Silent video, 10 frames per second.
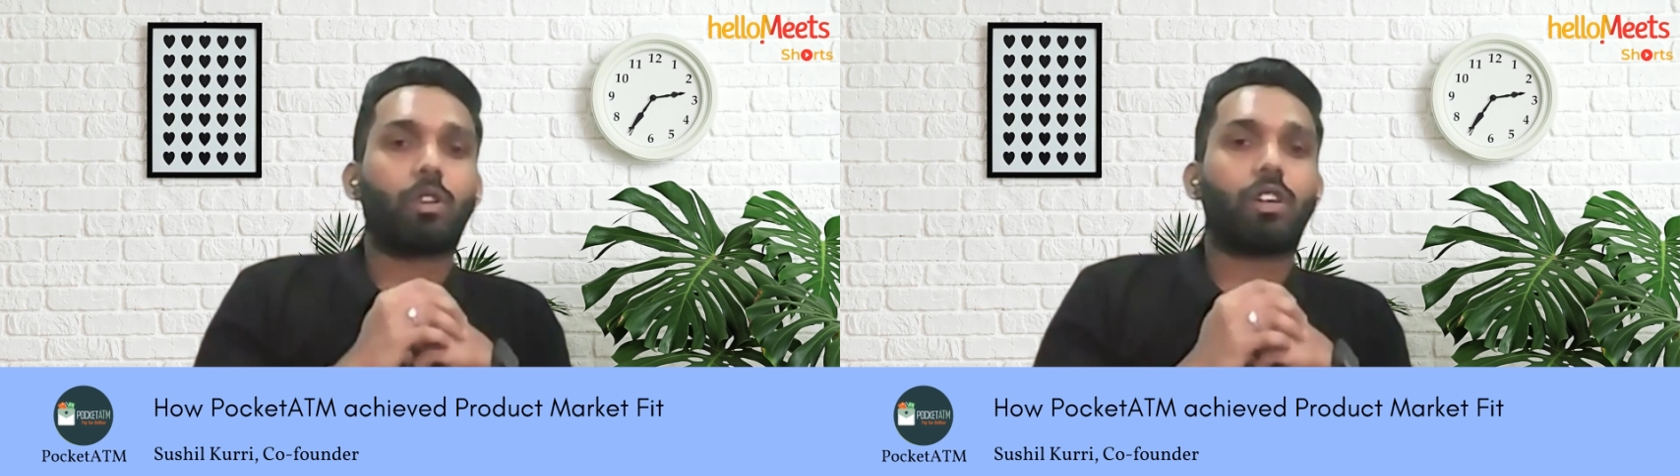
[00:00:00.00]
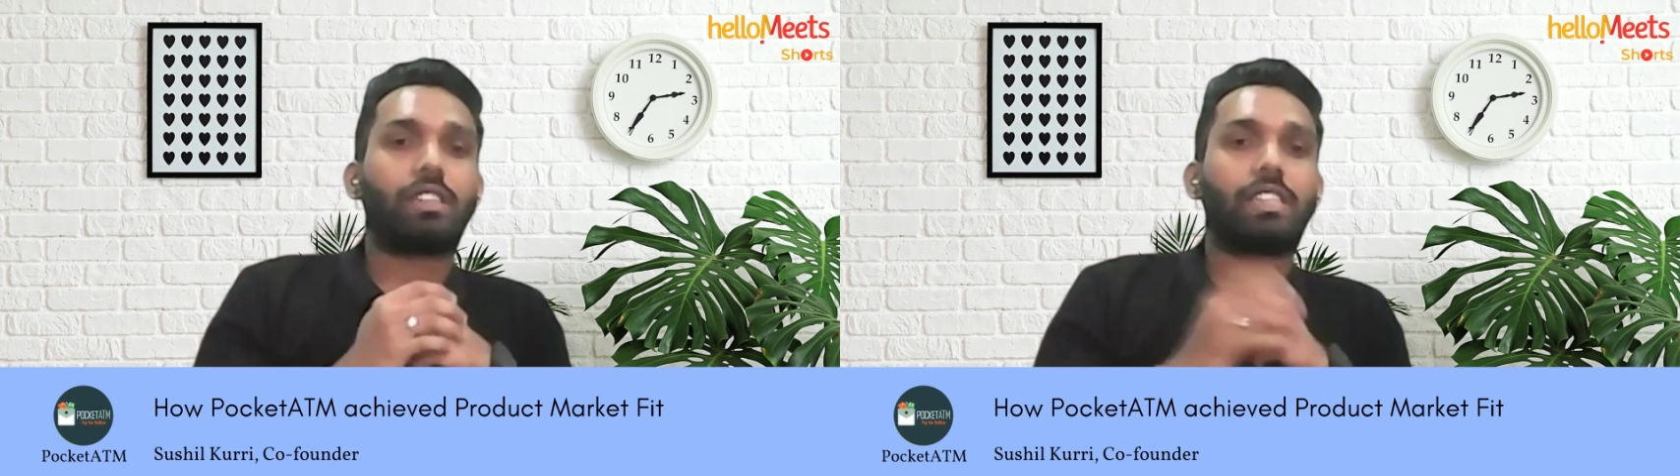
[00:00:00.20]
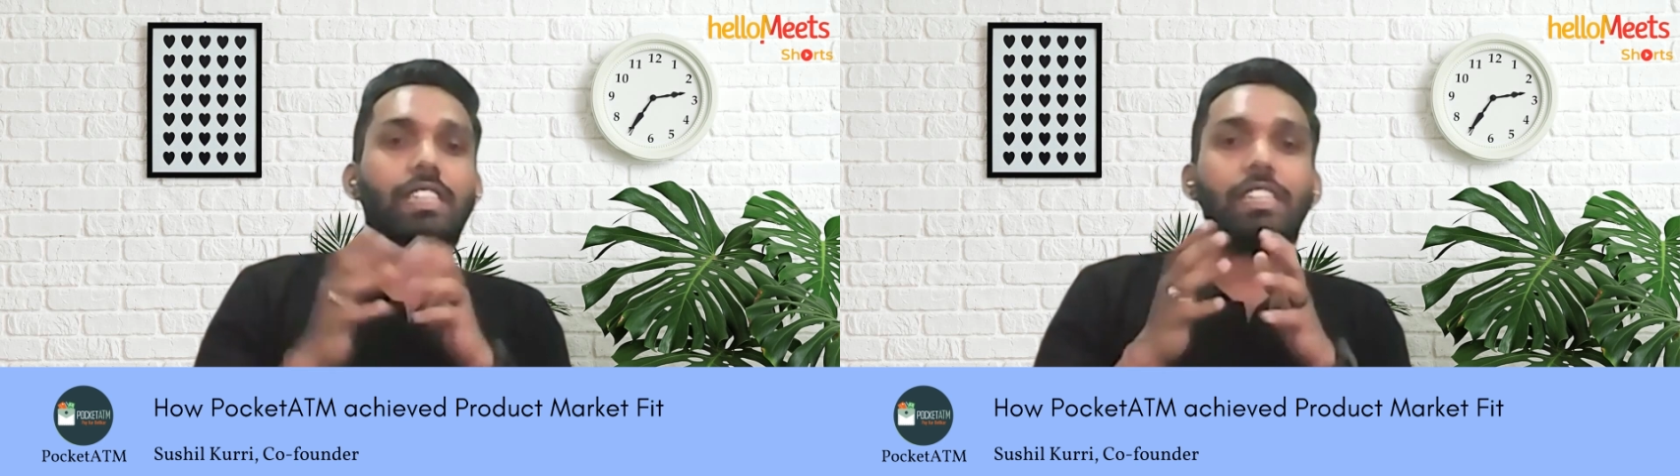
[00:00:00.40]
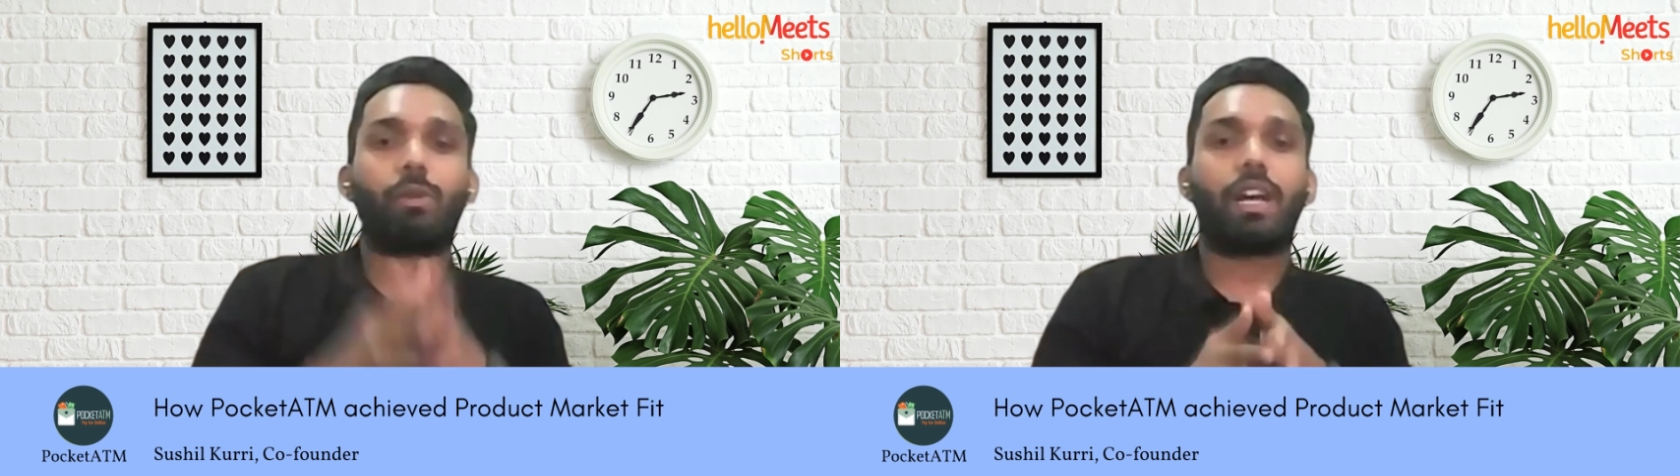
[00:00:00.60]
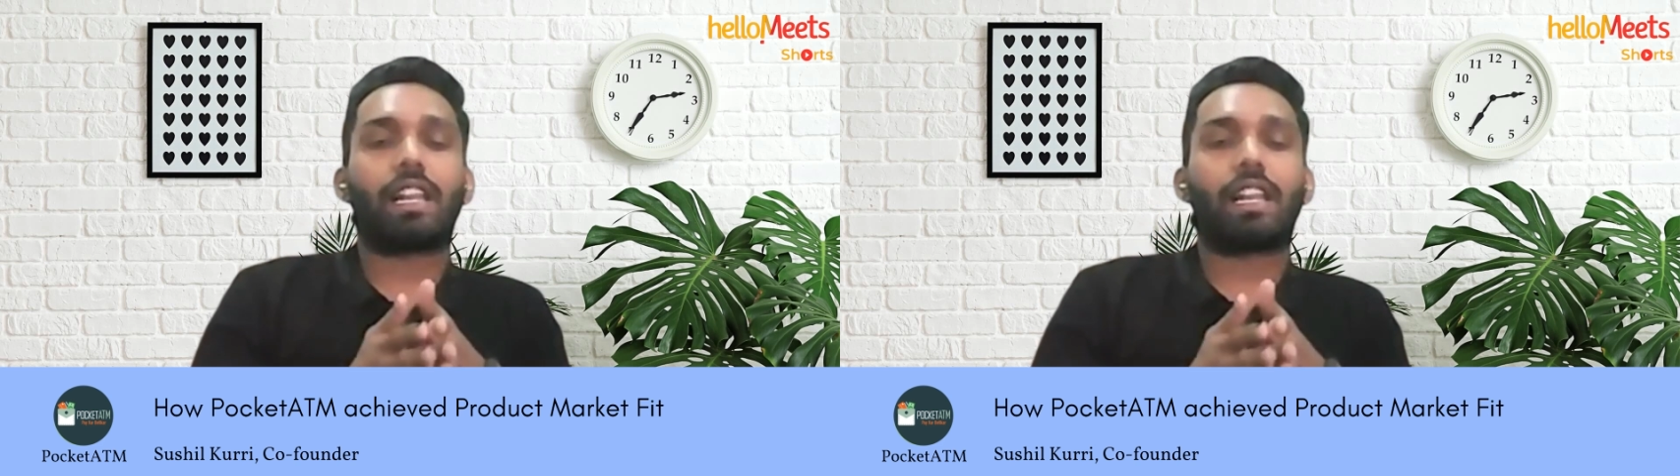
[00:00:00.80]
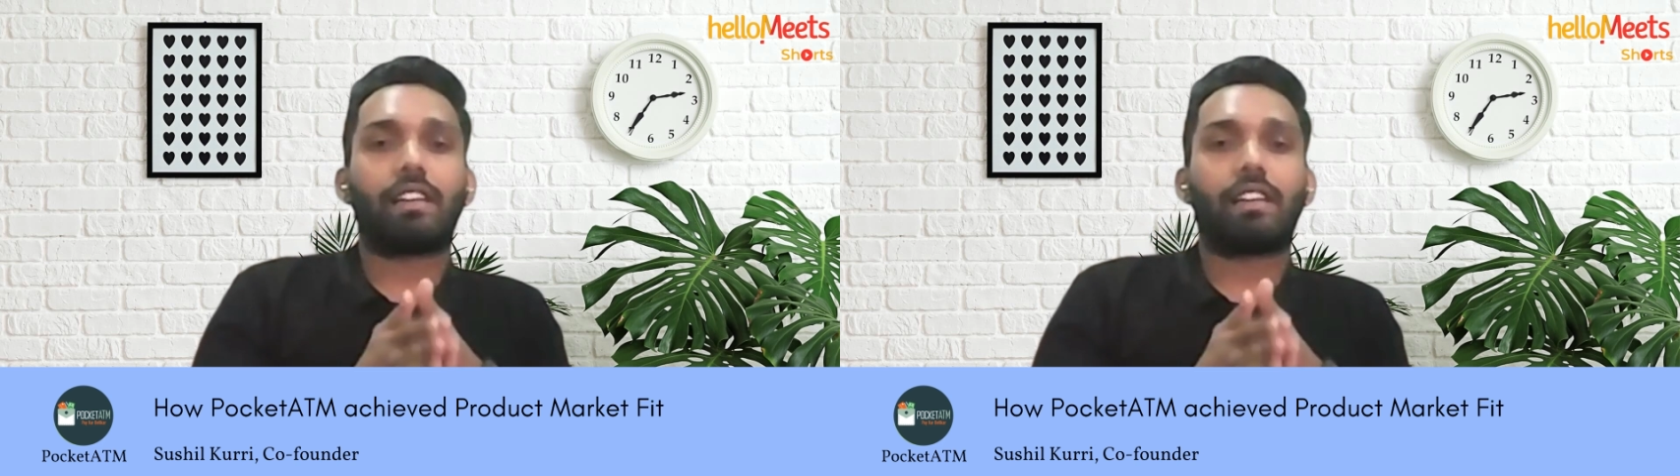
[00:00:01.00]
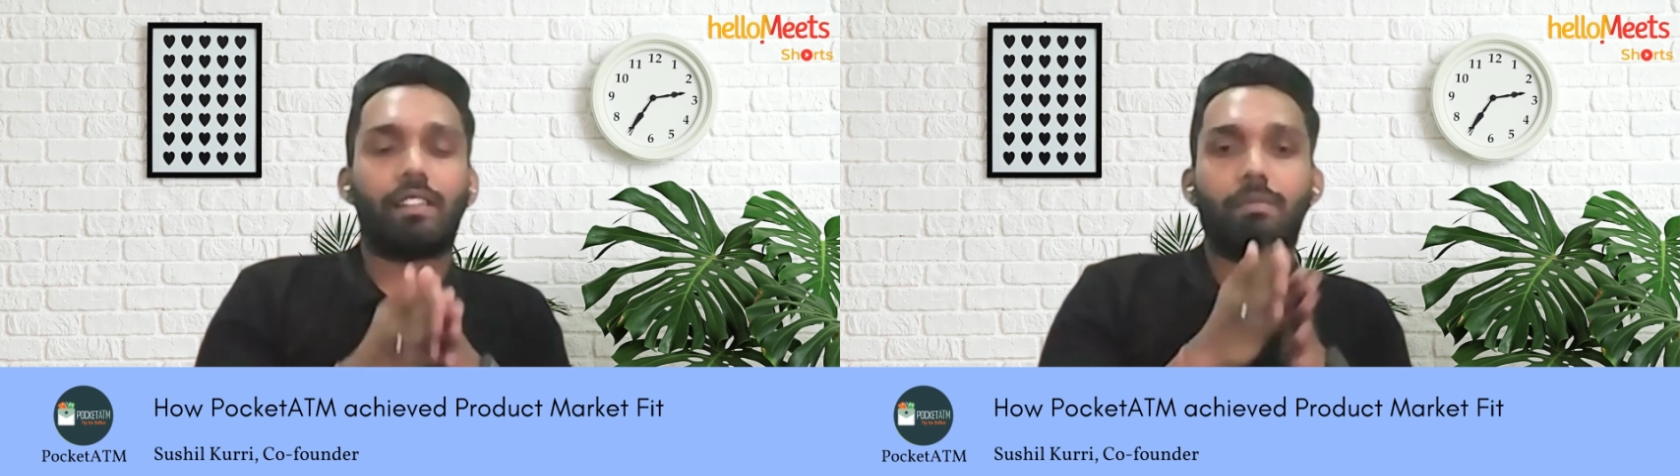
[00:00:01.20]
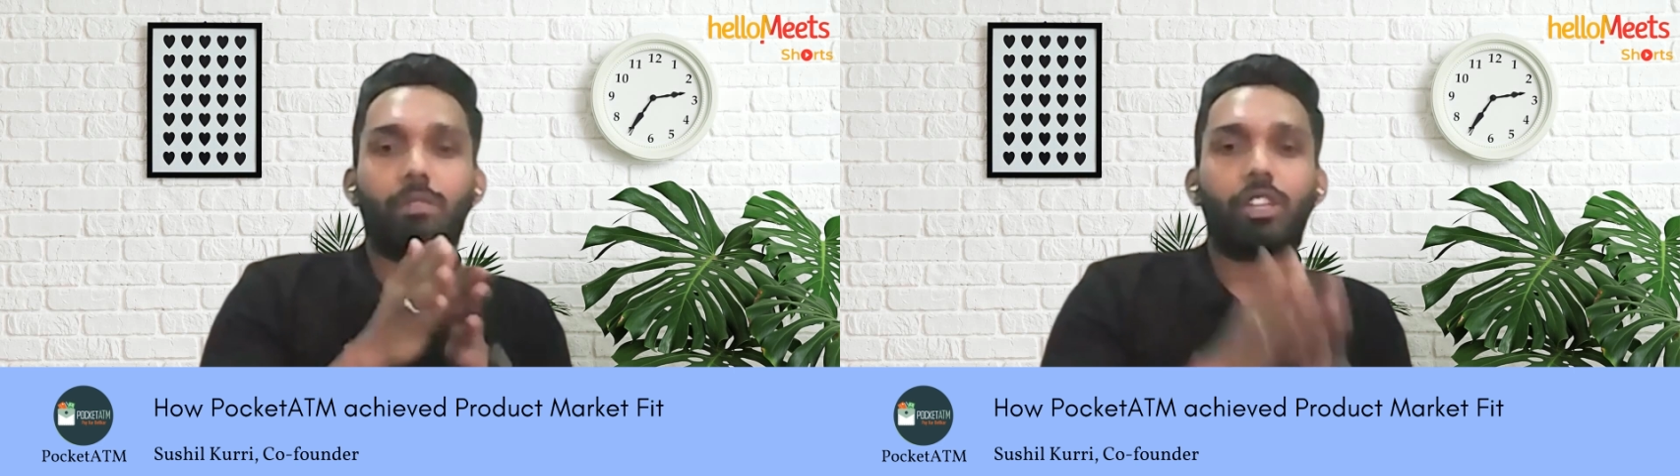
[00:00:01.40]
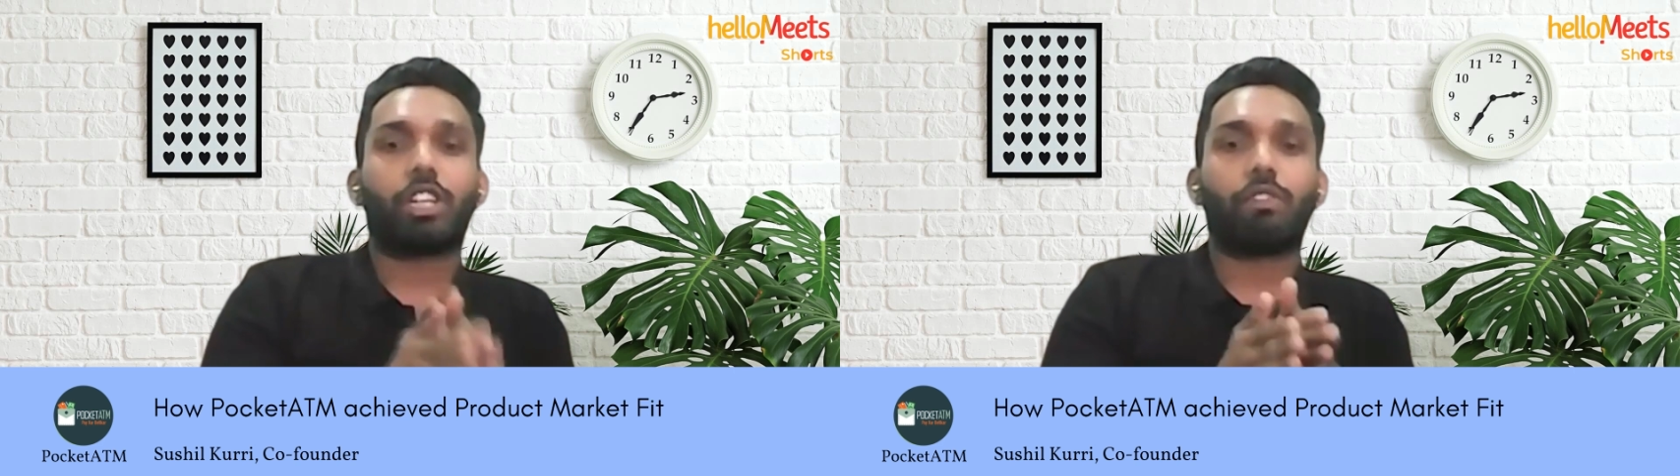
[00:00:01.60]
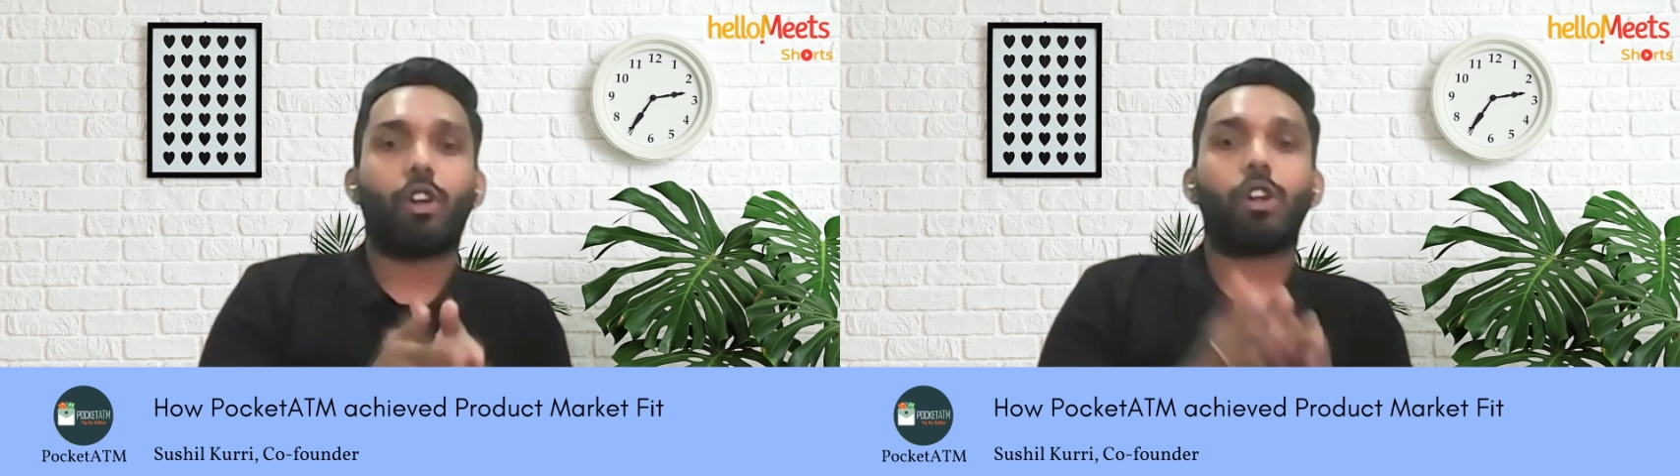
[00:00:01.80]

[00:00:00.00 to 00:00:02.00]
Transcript: because this is where the merchant will